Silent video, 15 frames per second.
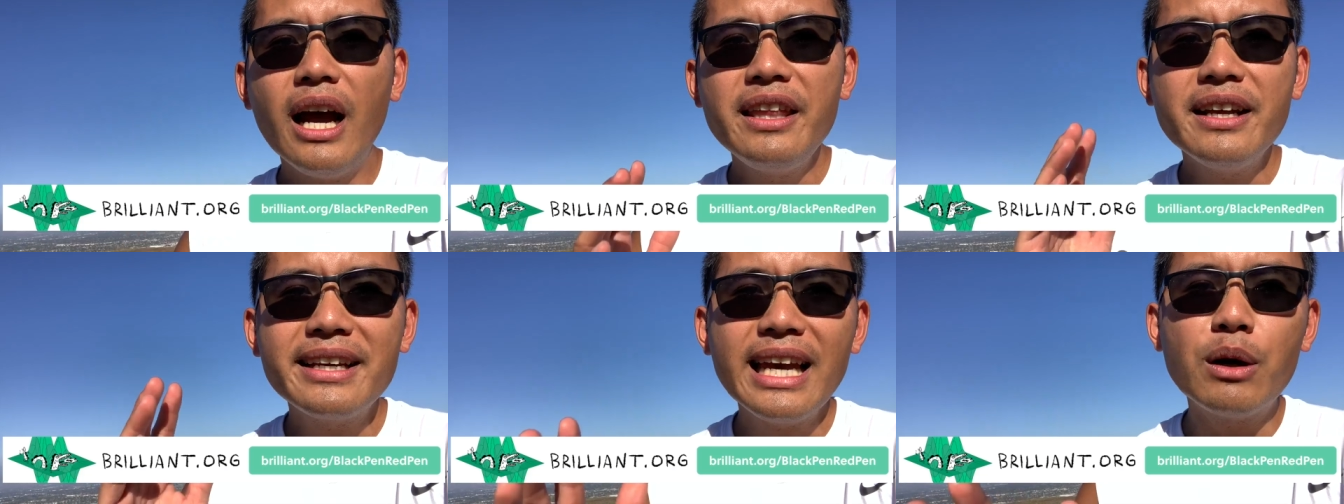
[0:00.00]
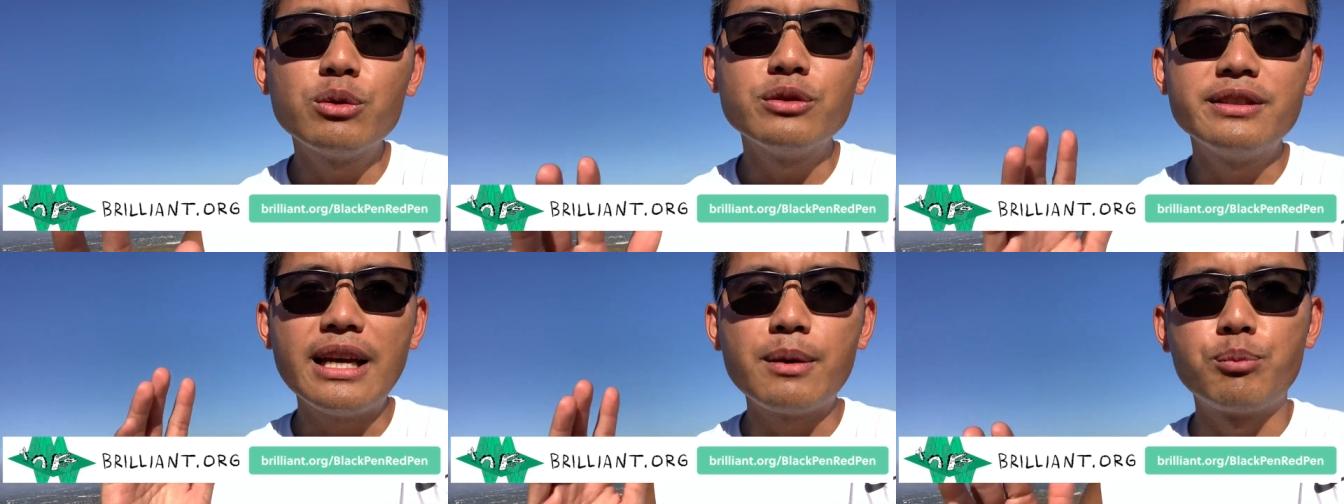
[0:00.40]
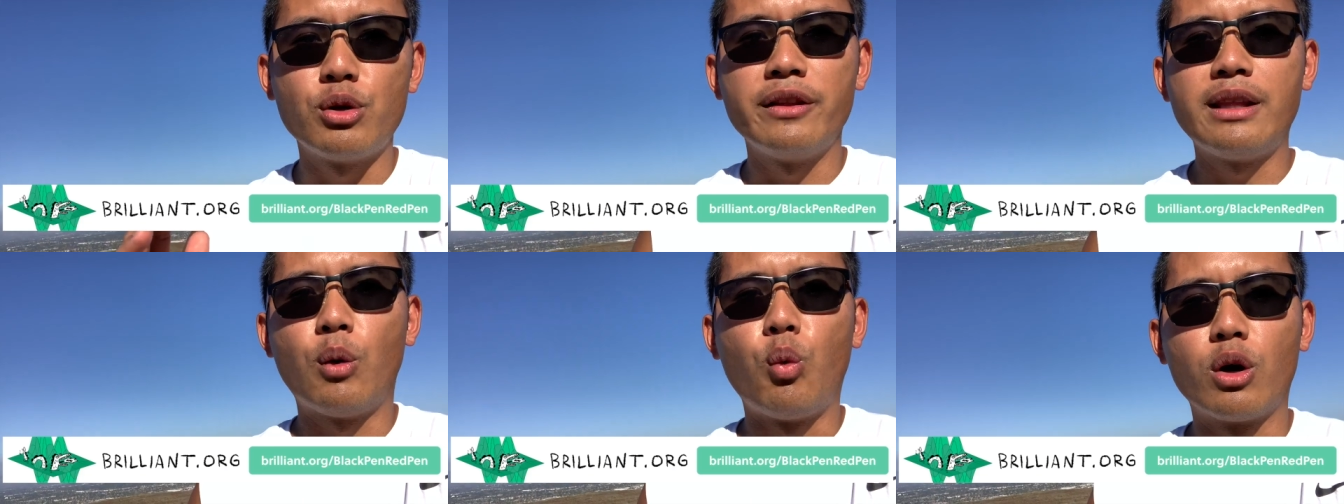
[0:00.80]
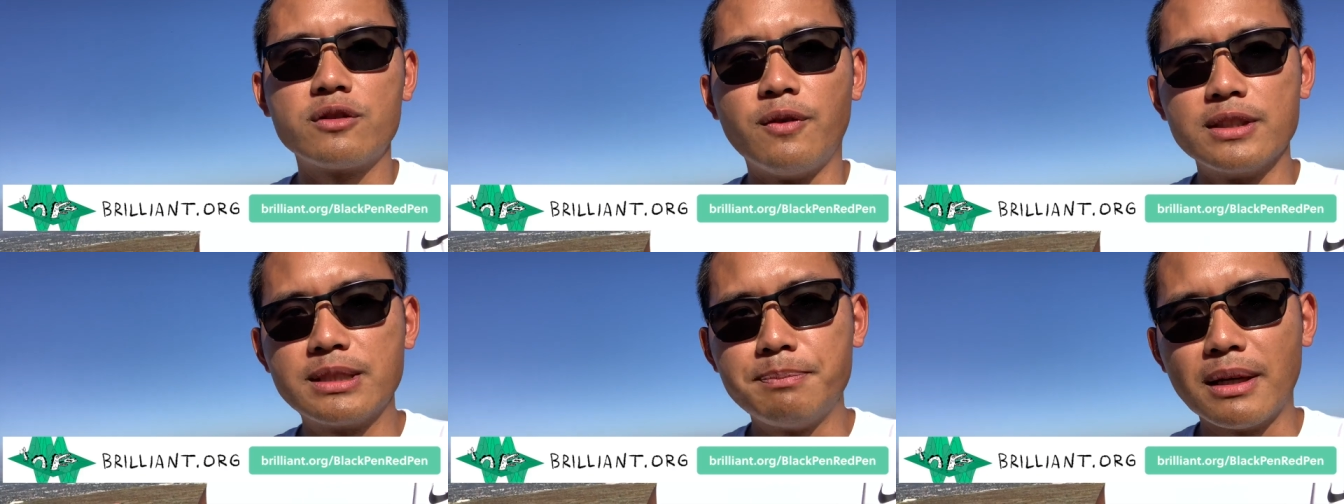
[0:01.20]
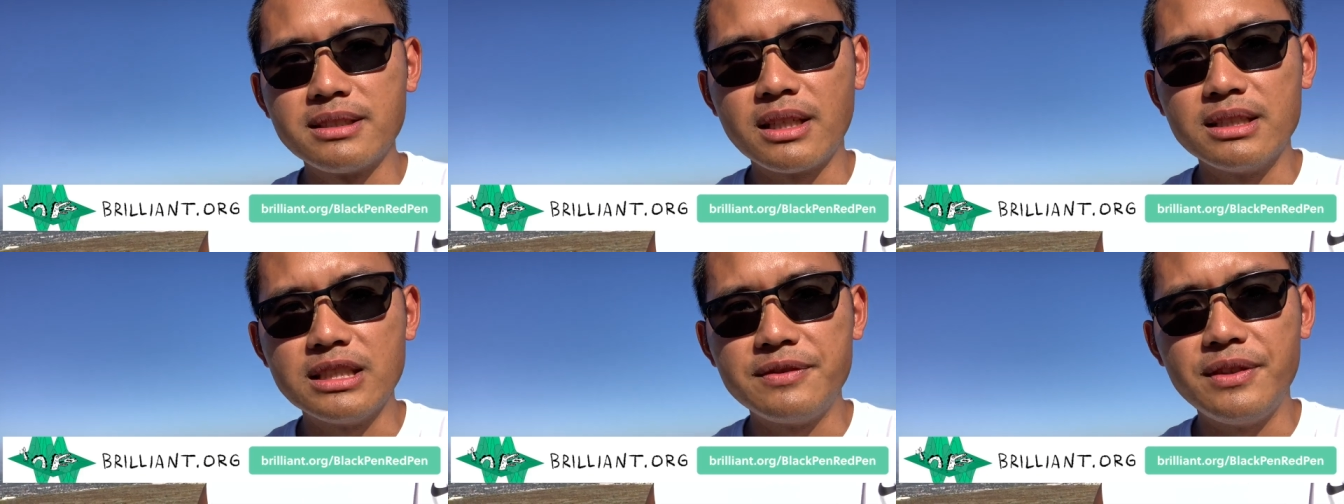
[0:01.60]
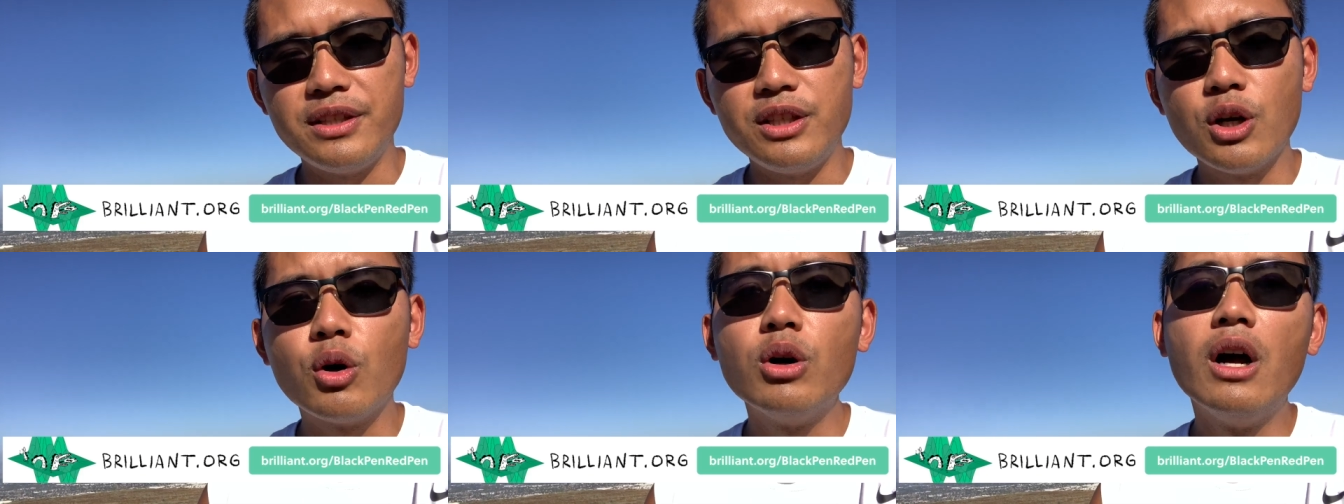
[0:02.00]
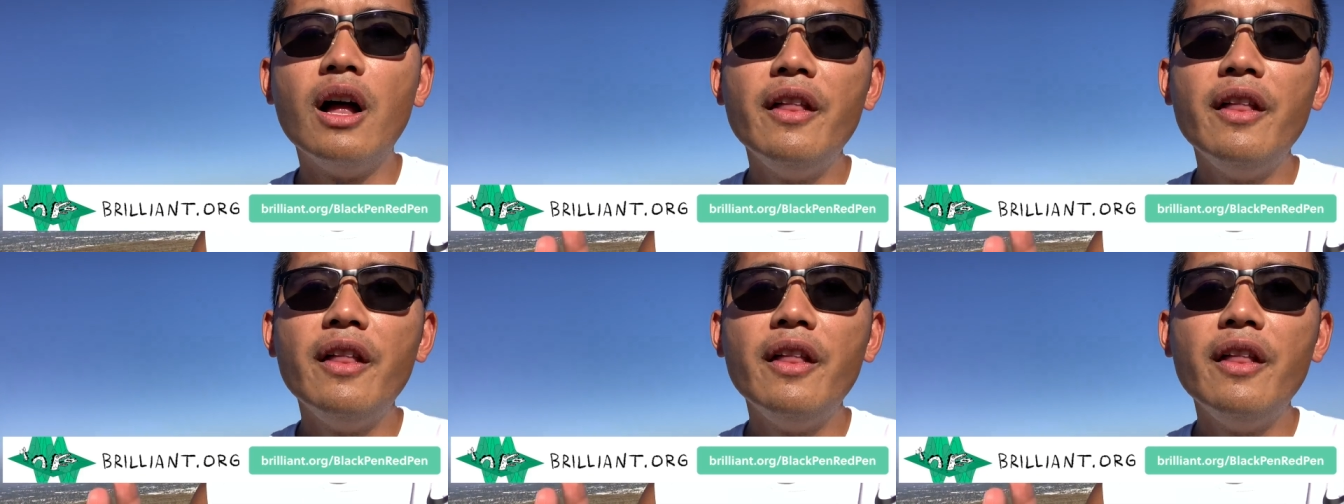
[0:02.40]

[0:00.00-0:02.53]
And again, I want to thank Brilliant.org Works for sponsoring this video.